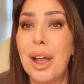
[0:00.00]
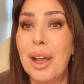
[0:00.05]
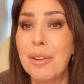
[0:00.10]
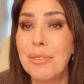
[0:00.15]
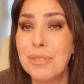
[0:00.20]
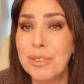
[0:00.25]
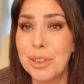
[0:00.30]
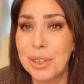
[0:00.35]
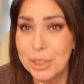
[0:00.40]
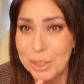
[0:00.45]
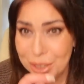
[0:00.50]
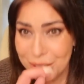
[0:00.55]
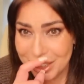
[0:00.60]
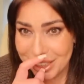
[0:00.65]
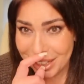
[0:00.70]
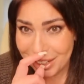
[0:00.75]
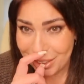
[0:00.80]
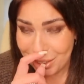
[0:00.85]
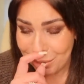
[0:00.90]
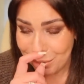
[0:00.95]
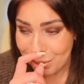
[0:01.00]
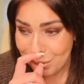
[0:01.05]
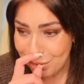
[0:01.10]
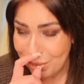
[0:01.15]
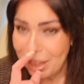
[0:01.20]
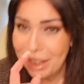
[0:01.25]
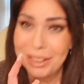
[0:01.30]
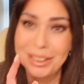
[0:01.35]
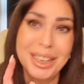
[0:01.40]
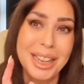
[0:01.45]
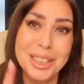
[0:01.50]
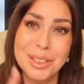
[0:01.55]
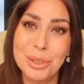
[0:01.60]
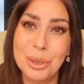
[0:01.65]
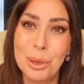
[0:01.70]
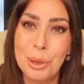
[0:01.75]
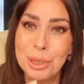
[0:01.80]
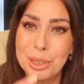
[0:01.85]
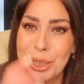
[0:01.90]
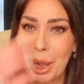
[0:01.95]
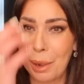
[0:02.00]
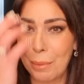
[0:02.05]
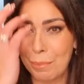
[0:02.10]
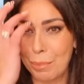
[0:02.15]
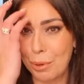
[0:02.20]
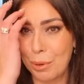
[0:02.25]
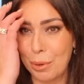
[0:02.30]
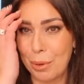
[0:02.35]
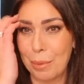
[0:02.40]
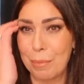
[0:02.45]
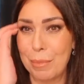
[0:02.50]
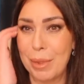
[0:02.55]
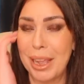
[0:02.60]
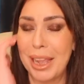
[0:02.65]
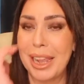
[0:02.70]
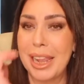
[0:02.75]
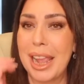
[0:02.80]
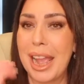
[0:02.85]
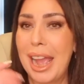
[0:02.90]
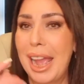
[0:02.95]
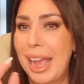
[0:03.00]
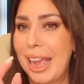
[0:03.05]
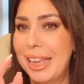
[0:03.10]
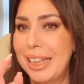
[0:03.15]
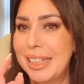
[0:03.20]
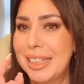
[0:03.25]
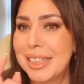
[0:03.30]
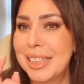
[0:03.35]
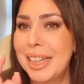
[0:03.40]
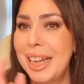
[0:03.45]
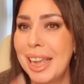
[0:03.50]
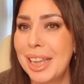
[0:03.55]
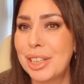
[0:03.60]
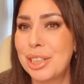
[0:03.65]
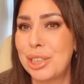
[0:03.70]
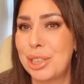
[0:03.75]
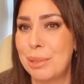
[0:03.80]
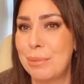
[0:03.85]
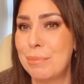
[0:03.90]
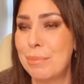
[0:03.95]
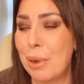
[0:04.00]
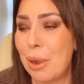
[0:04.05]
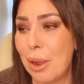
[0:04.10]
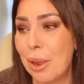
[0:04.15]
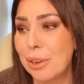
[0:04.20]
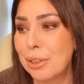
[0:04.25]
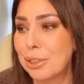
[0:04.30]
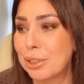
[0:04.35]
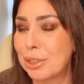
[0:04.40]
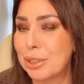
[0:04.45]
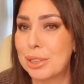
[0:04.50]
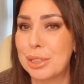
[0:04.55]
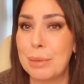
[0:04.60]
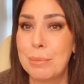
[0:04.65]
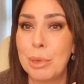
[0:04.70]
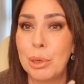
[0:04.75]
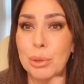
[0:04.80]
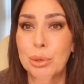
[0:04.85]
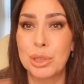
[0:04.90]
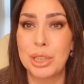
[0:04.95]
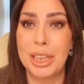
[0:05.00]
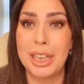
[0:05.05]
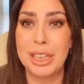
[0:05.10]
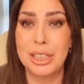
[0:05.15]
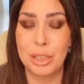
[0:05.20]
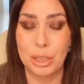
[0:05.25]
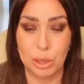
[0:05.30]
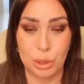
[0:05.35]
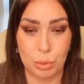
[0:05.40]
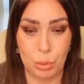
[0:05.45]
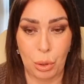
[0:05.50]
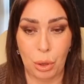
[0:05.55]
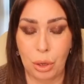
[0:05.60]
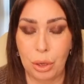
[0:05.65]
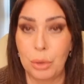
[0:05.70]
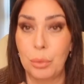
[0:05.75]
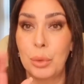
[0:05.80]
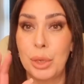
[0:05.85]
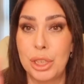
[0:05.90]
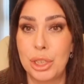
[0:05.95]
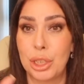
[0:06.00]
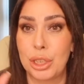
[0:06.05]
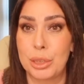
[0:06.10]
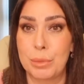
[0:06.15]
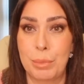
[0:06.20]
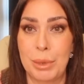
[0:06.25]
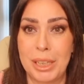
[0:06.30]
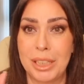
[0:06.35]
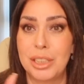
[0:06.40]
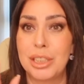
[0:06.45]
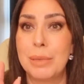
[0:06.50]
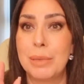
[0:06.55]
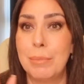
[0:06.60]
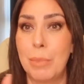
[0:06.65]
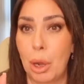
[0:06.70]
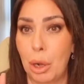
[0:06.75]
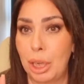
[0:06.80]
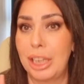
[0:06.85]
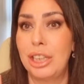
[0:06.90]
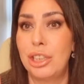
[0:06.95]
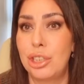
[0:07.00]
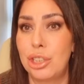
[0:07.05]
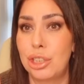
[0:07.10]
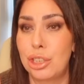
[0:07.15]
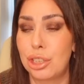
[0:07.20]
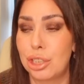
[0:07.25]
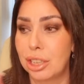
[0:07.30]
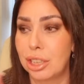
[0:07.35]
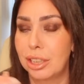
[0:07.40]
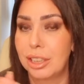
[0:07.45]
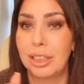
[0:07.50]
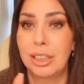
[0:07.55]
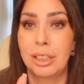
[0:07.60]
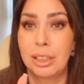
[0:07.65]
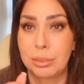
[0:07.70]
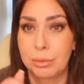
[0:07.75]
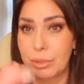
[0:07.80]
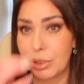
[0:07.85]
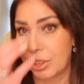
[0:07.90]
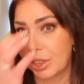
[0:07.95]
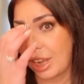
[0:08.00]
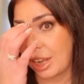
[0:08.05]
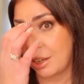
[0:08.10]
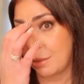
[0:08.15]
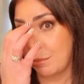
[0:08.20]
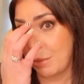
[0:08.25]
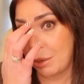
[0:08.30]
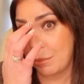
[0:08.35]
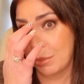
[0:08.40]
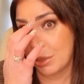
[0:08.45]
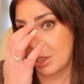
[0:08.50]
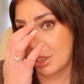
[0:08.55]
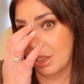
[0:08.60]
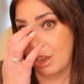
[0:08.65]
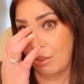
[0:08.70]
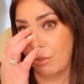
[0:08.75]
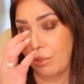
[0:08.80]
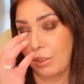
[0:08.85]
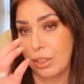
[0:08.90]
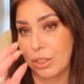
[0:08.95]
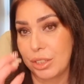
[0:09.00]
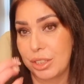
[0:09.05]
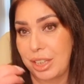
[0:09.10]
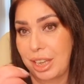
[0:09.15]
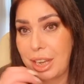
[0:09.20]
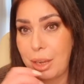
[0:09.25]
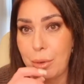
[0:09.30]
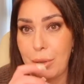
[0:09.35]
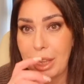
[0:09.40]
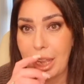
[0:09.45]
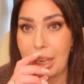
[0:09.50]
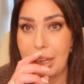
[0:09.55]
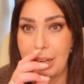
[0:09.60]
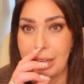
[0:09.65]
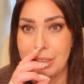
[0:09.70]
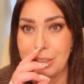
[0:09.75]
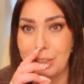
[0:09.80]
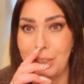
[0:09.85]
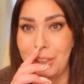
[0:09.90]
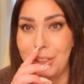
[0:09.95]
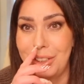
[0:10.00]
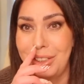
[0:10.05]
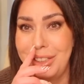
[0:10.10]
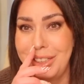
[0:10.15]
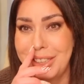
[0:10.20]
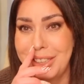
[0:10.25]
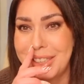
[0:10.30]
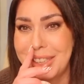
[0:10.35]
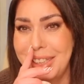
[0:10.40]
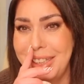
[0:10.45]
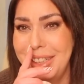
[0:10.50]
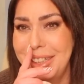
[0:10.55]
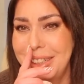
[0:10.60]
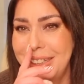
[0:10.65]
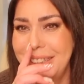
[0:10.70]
I forgot to tell you as well, Les also bought me a selection box, a Maltesers one, which has been demolished. I sat and made myself feel sick with that last night.